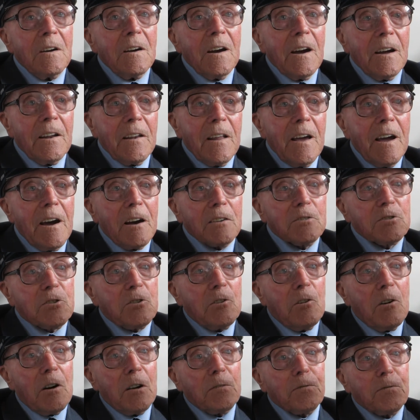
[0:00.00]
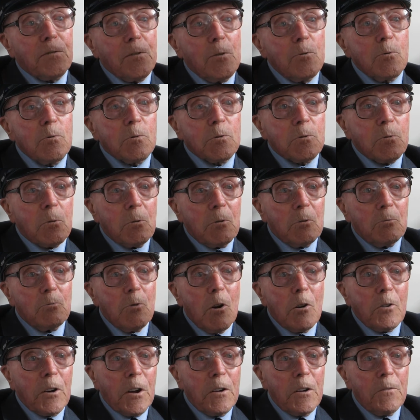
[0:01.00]
And our Typhoon, to a
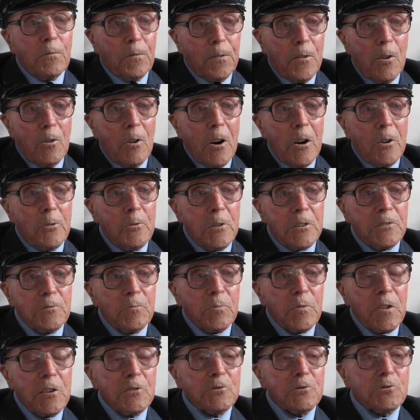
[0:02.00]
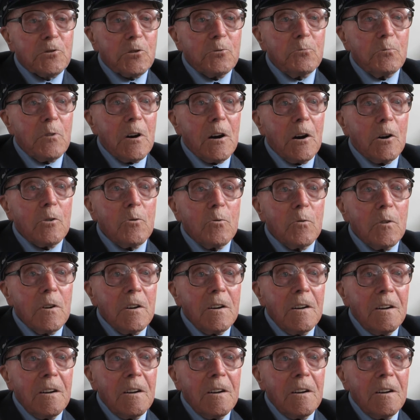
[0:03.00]
rocket firing, as you know,